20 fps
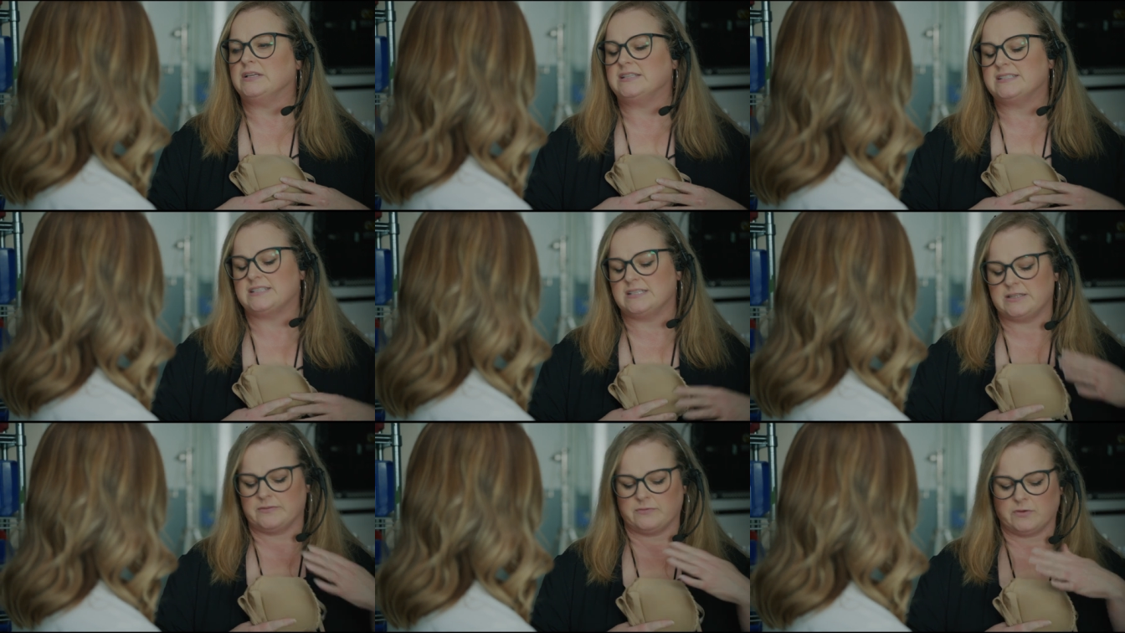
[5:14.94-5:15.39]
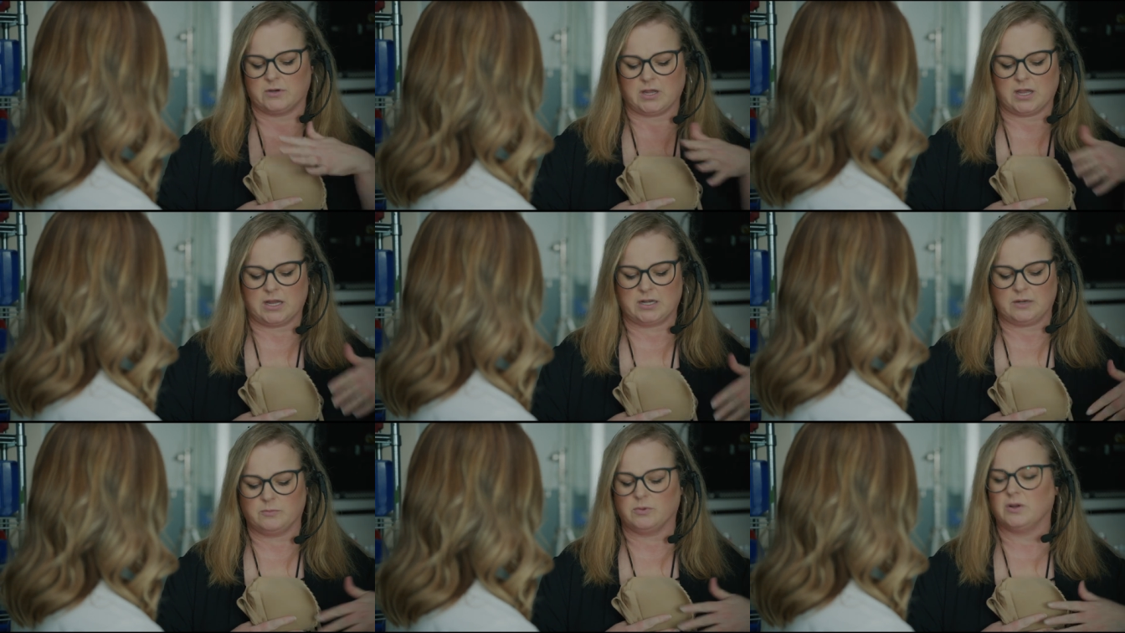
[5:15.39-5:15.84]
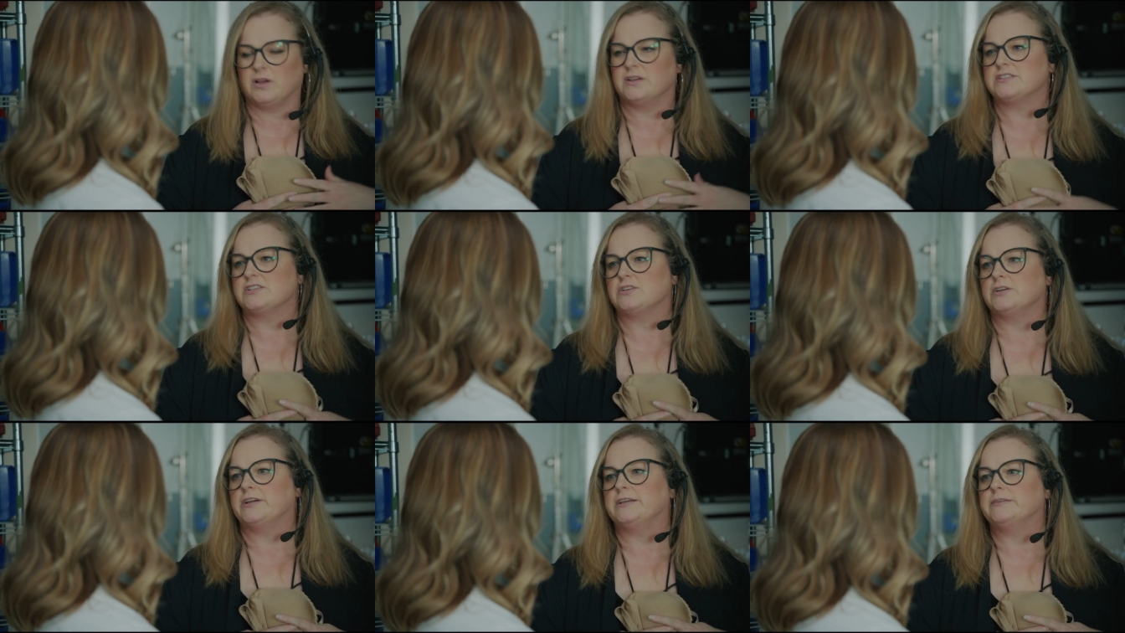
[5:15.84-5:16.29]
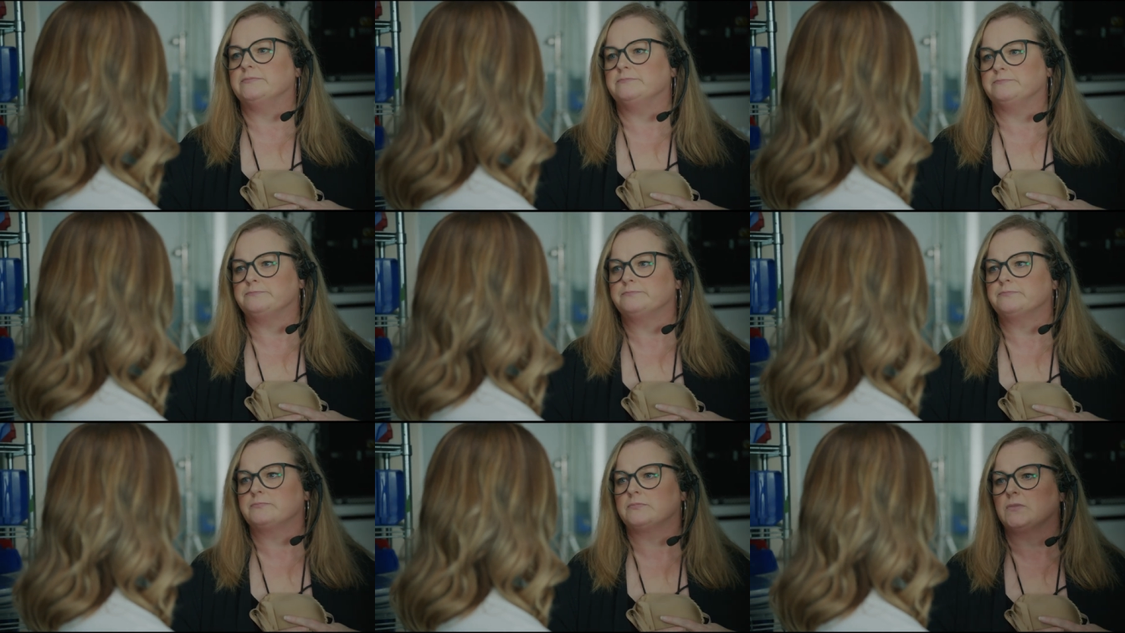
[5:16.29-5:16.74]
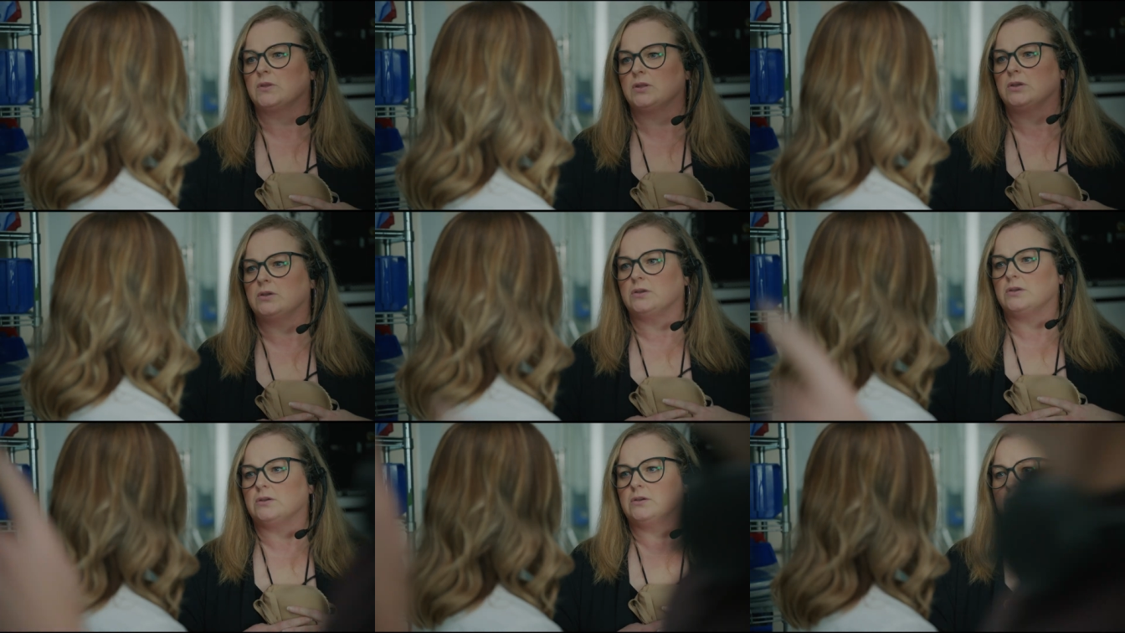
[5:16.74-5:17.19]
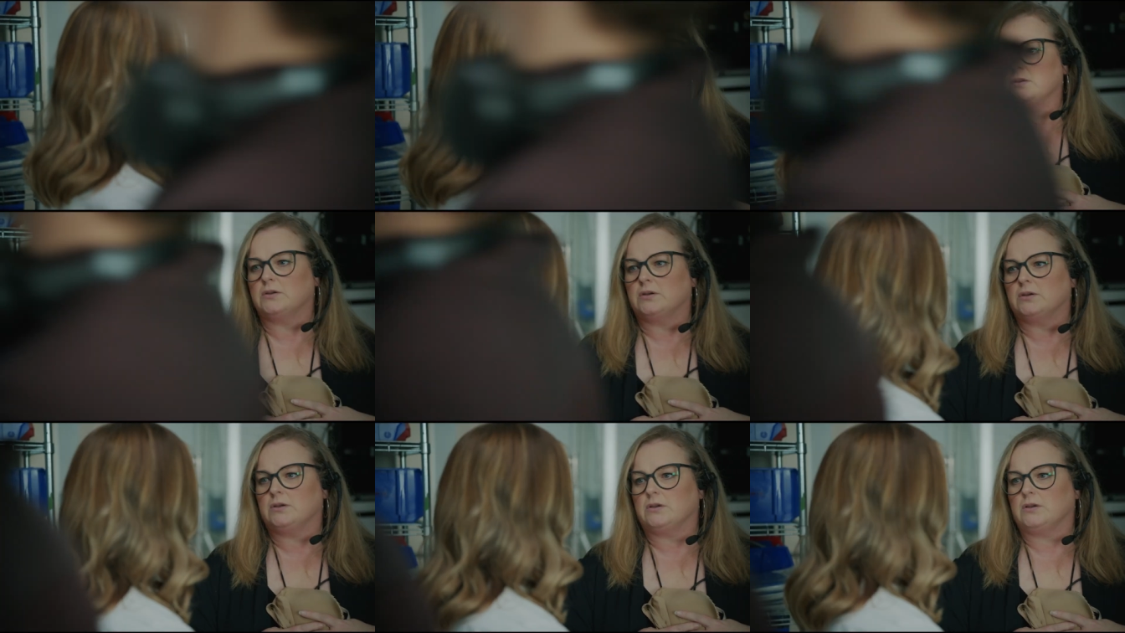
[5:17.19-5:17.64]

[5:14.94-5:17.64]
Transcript: Yes, it's a different kind of bra, sorry. Hey, can we close